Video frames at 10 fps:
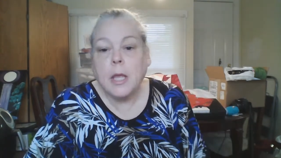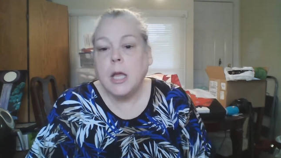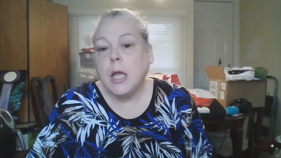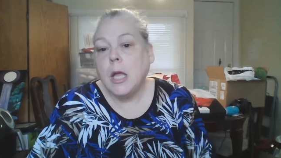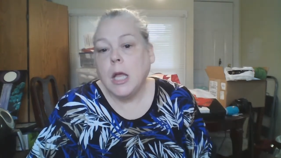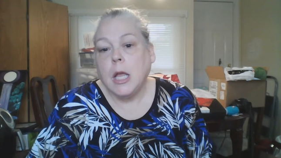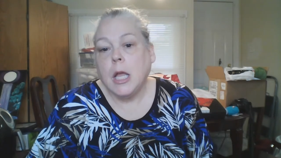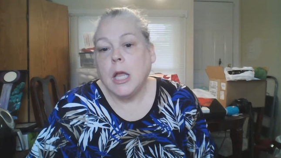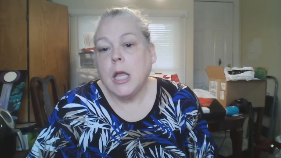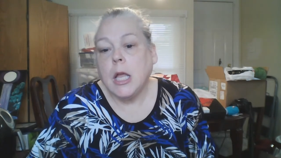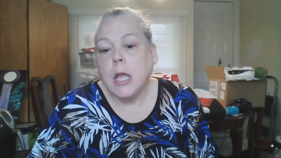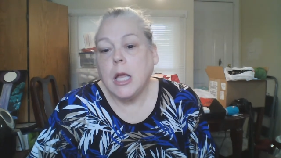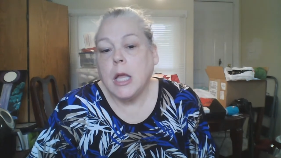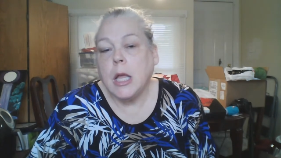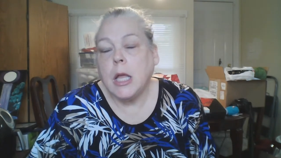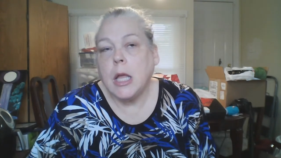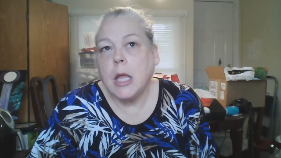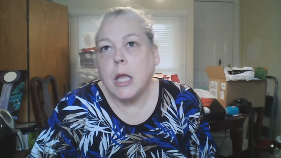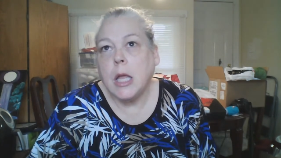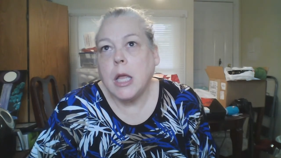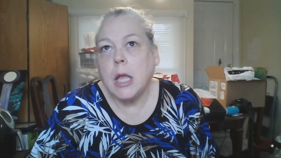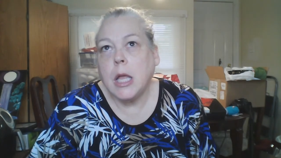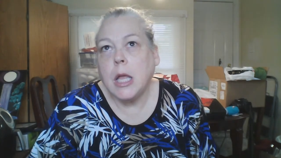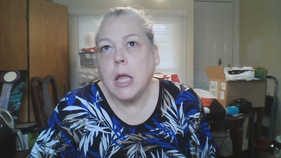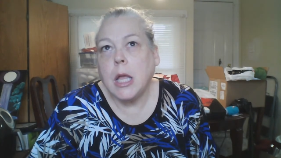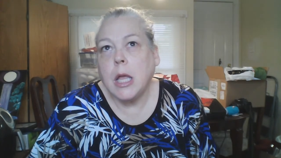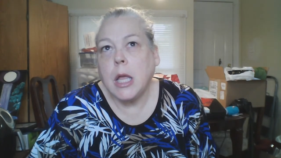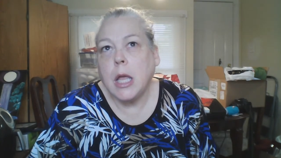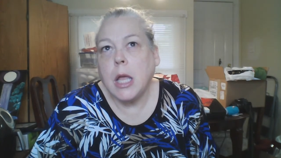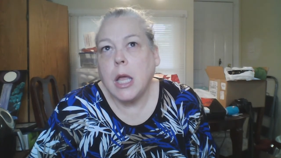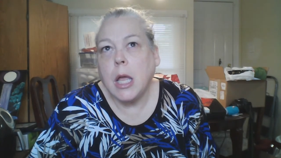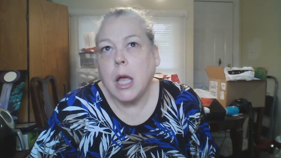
(silence)